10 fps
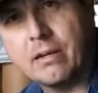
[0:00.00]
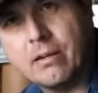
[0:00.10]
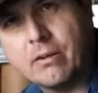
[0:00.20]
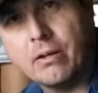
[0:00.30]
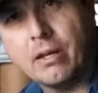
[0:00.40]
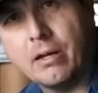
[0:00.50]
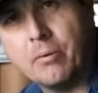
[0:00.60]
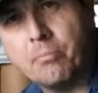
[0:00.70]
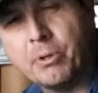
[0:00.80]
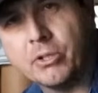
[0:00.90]
it,
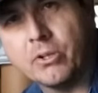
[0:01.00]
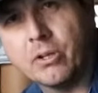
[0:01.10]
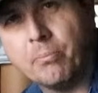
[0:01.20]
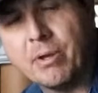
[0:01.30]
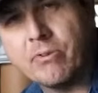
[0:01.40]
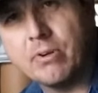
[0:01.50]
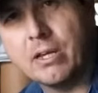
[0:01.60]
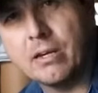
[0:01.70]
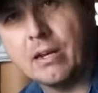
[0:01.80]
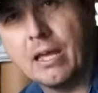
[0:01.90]
build a little
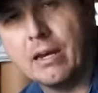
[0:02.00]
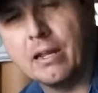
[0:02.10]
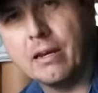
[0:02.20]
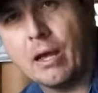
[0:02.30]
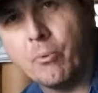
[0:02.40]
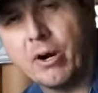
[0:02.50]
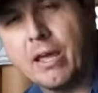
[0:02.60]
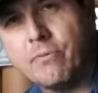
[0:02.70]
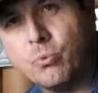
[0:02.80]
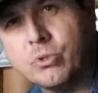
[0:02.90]
mezzanine, and then I want
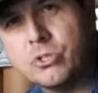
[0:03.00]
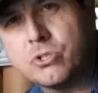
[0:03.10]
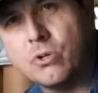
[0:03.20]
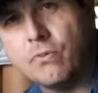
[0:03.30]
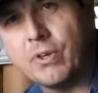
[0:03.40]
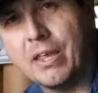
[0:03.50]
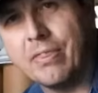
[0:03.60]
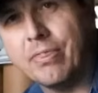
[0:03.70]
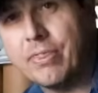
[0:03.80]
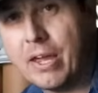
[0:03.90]
to have a wood stove
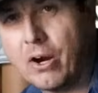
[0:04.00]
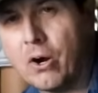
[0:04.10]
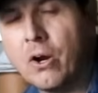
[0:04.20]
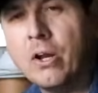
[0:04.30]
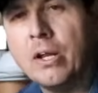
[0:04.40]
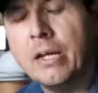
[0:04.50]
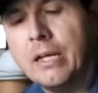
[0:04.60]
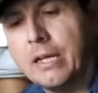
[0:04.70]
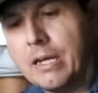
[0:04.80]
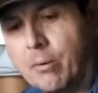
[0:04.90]
in there.
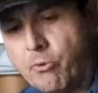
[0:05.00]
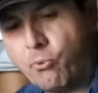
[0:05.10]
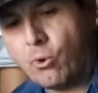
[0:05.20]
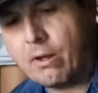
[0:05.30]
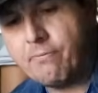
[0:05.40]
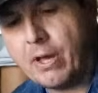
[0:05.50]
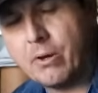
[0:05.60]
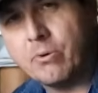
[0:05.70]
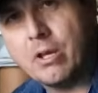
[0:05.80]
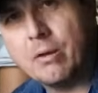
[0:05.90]
Now, before I
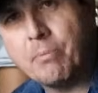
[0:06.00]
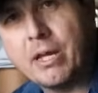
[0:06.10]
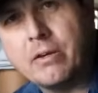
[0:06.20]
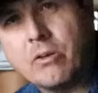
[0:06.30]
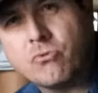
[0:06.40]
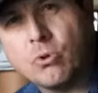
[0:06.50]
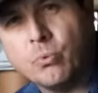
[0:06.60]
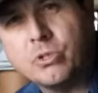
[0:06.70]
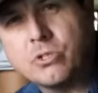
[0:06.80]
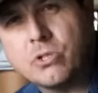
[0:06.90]
found my
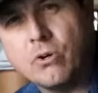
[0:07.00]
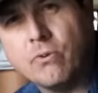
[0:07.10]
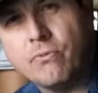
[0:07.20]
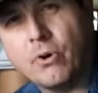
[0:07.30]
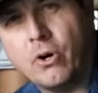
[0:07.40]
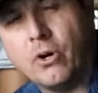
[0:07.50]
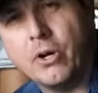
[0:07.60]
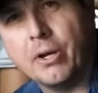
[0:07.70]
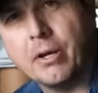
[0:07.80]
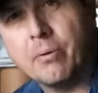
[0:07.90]
industrial wood stove
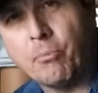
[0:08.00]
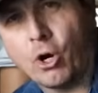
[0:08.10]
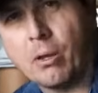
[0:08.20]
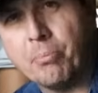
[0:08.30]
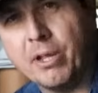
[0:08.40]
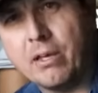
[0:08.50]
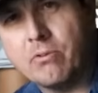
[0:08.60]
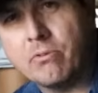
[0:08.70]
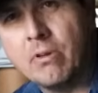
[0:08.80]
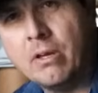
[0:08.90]
on
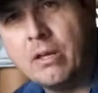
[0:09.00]
Marketplace